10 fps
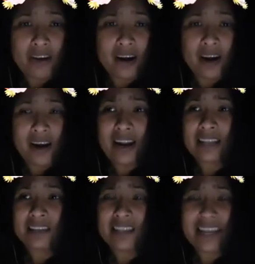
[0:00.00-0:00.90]
are
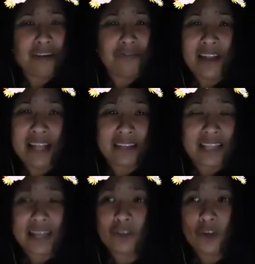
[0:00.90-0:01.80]
like, they get flat,
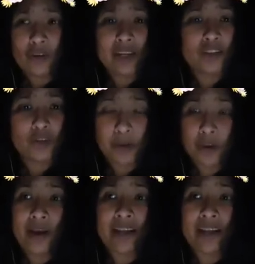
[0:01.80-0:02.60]
like so really super quick and